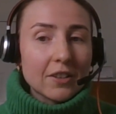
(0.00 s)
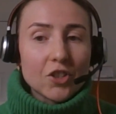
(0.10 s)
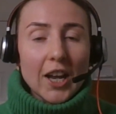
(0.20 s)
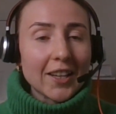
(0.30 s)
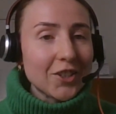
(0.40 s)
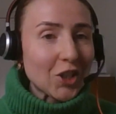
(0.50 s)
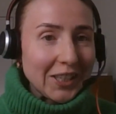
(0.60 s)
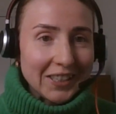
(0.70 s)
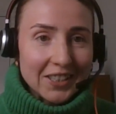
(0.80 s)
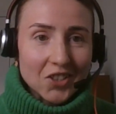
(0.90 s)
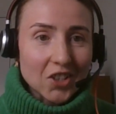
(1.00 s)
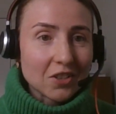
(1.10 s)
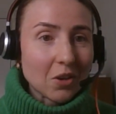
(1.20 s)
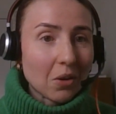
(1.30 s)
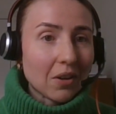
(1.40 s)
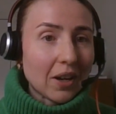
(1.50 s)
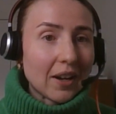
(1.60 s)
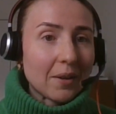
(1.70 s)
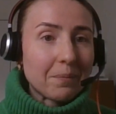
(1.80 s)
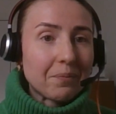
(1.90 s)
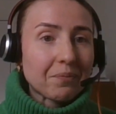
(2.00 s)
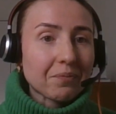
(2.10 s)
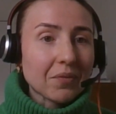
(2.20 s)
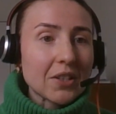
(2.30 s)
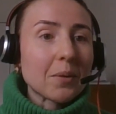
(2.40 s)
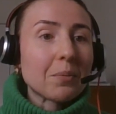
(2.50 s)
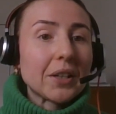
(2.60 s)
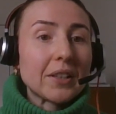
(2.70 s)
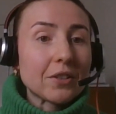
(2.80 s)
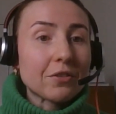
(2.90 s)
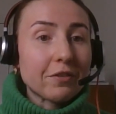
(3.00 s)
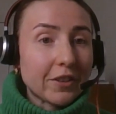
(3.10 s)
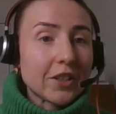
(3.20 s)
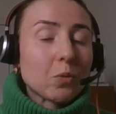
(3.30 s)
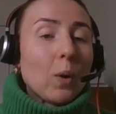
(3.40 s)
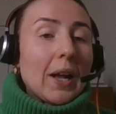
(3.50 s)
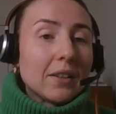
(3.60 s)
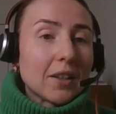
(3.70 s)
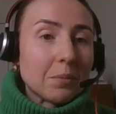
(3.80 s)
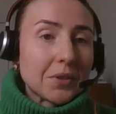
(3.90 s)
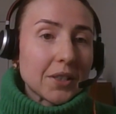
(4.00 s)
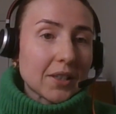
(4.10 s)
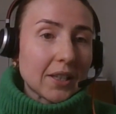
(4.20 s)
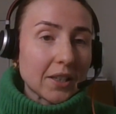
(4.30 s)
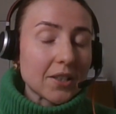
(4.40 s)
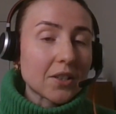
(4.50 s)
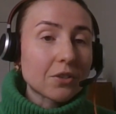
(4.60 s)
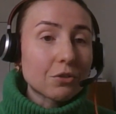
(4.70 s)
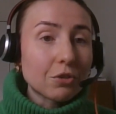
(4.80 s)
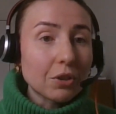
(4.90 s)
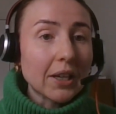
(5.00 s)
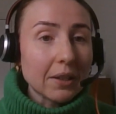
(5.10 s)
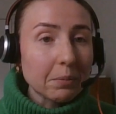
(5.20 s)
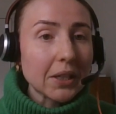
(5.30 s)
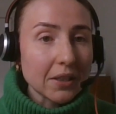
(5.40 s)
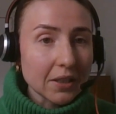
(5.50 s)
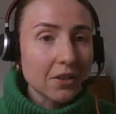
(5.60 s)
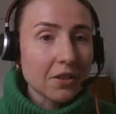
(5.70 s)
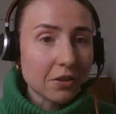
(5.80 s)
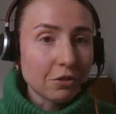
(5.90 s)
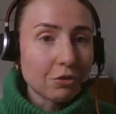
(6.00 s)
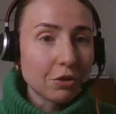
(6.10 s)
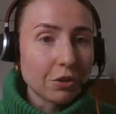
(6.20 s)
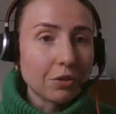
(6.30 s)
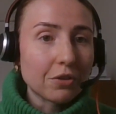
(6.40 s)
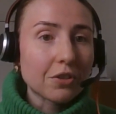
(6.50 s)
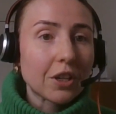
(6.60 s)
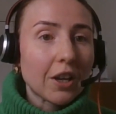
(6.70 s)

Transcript: challenging is just not something that's welcomed. It's kind of considered rude. It can be considered rude.